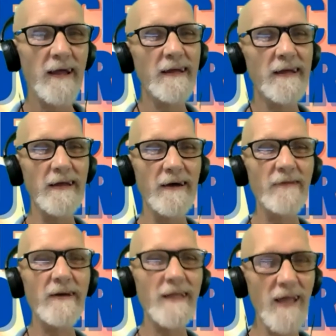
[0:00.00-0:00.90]
You know,
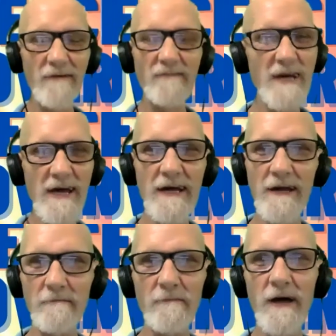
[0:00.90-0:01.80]
they love to
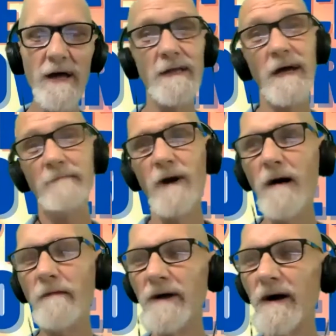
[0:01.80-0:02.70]
hate him. And
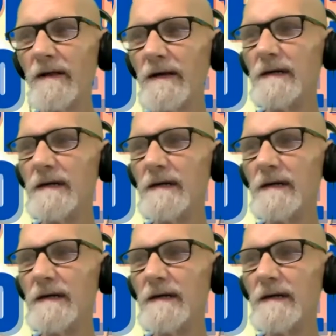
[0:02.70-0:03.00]
Muhammad Ali,